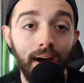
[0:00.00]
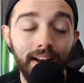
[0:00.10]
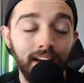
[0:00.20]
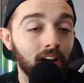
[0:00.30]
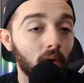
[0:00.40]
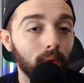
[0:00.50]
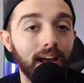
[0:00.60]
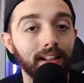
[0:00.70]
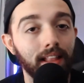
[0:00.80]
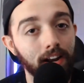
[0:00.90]
but we
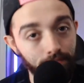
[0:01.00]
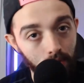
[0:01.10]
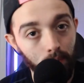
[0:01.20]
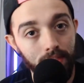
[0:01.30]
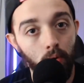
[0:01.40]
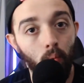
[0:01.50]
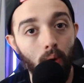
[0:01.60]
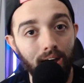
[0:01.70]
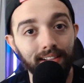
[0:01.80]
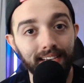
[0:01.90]
had a lot of fun with it
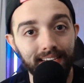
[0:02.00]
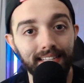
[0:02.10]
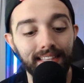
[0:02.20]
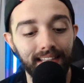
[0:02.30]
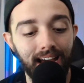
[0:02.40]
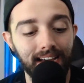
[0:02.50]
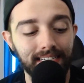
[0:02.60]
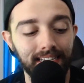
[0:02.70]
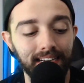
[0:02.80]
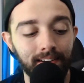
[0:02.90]
while it
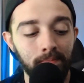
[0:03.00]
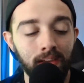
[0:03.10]
lasted.